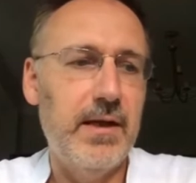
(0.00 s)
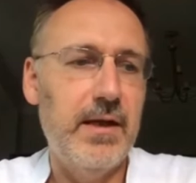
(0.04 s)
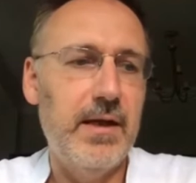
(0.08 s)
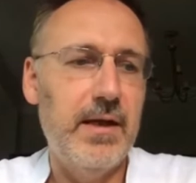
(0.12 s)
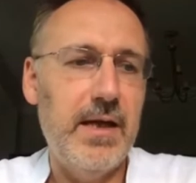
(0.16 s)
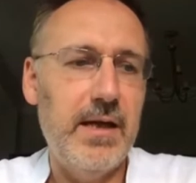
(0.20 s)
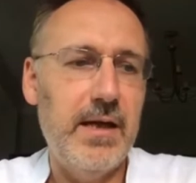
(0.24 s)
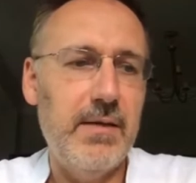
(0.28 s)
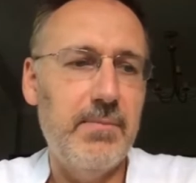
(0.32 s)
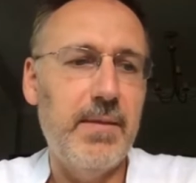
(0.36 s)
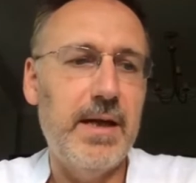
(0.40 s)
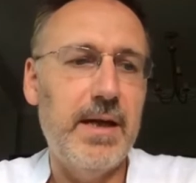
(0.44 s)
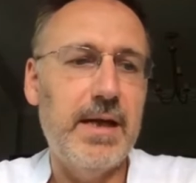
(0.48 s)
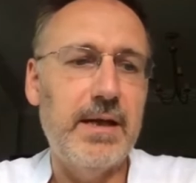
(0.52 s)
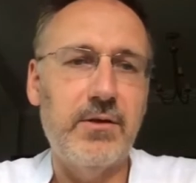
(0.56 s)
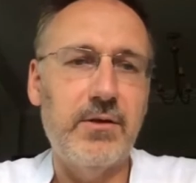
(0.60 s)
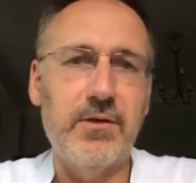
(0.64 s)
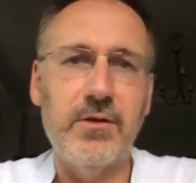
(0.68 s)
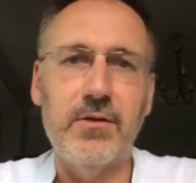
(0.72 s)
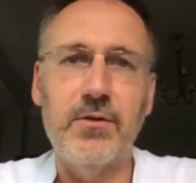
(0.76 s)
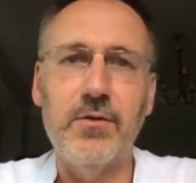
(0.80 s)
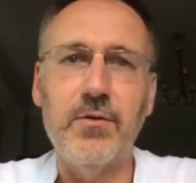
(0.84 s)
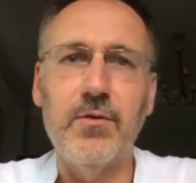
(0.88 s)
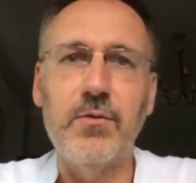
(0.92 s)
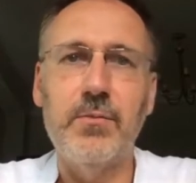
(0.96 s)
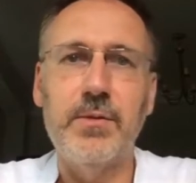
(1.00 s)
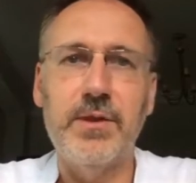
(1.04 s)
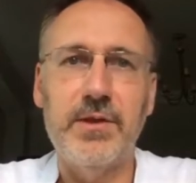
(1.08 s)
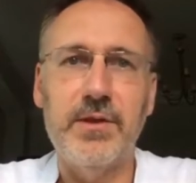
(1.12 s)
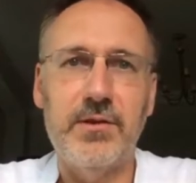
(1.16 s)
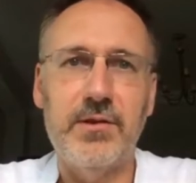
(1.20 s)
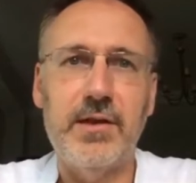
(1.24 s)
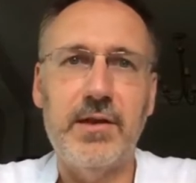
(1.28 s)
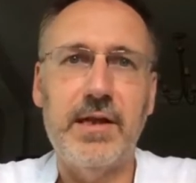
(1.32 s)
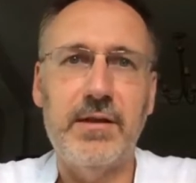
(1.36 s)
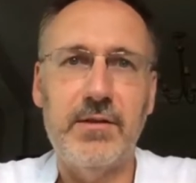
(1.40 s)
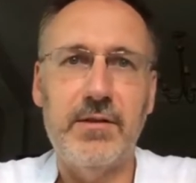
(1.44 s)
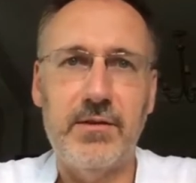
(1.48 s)
It makes enormous
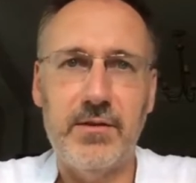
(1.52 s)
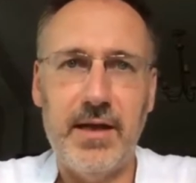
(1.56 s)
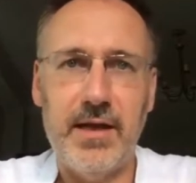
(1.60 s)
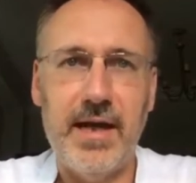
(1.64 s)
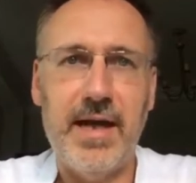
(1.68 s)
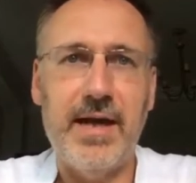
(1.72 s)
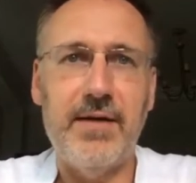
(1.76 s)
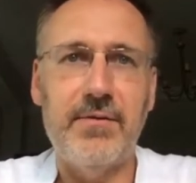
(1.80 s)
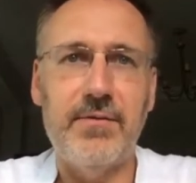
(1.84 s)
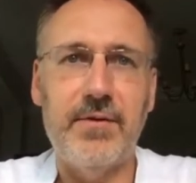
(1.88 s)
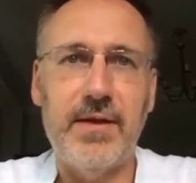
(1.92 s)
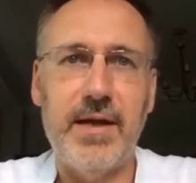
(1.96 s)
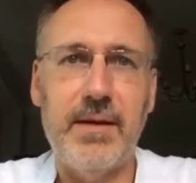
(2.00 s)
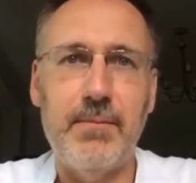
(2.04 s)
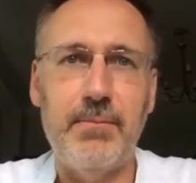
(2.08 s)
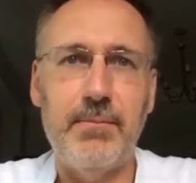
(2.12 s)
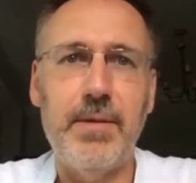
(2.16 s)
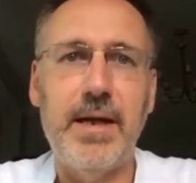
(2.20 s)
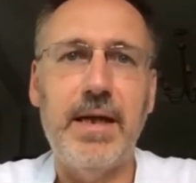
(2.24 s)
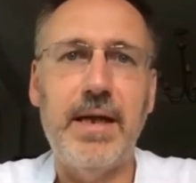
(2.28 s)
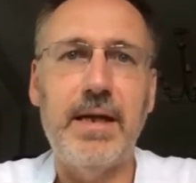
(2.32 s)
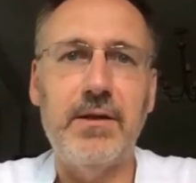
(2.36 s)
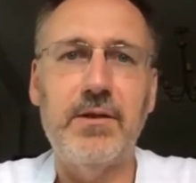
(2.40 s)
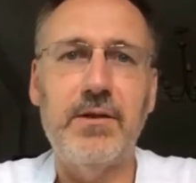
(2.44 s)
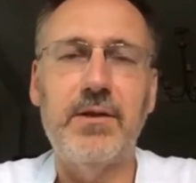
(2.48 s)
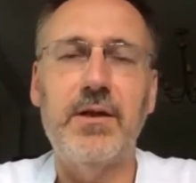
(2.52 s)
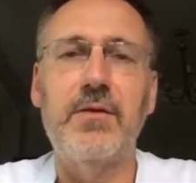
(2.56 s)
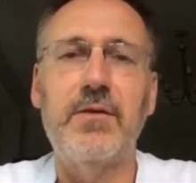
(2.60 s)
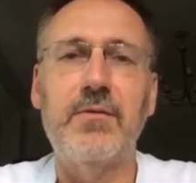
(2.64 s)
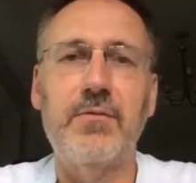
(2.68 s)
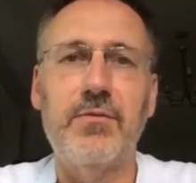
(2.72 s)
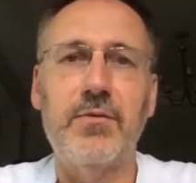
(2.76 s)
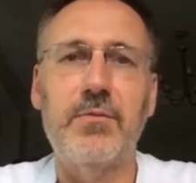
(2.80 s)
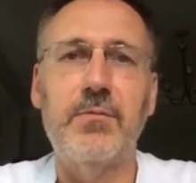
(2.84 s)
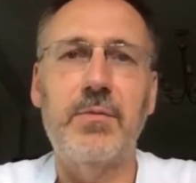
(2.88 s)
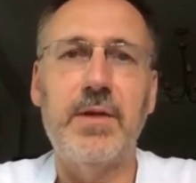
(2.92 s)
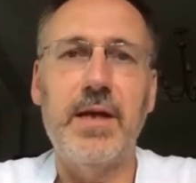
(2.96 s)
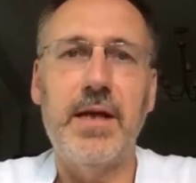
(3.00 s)
sense to have that baked in
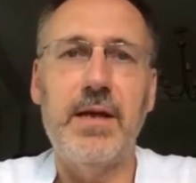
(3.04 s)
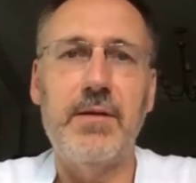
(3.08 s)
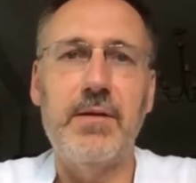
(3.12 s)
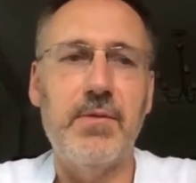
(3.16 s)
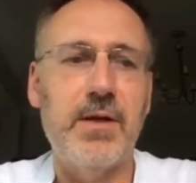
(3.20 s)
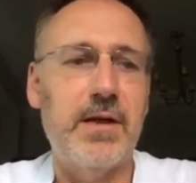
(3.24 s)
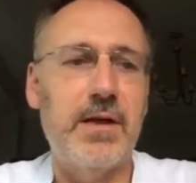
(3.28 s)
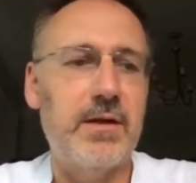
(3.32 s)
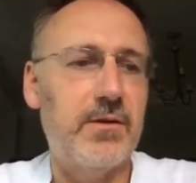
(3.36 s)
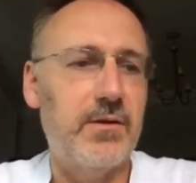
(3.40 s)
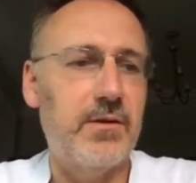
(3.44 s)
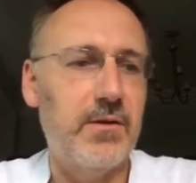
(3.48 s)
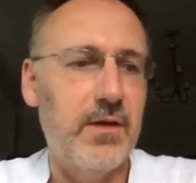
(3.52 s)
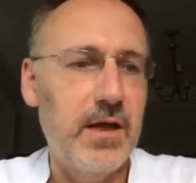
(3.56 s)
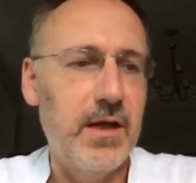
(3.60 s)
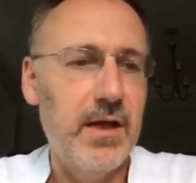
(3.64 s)
from day one.